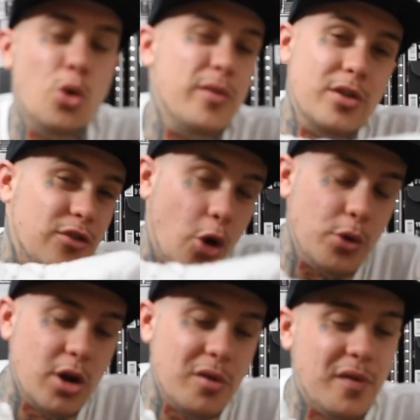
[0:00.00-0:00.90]
or even the
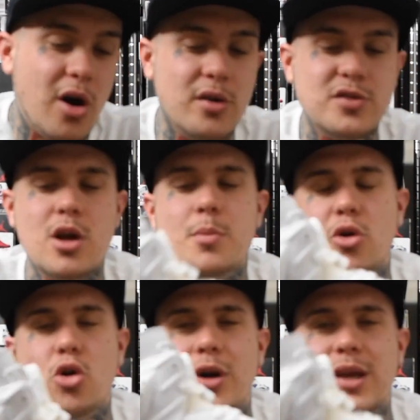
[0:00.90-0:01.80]
Tokyo 5s. But
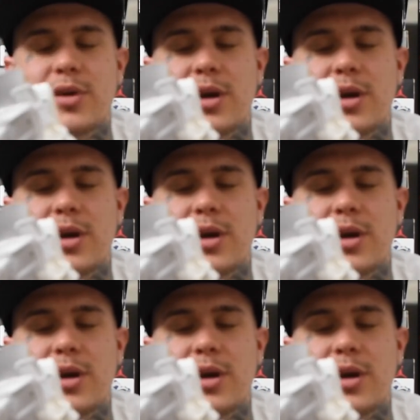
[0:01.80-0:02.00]
I've got to give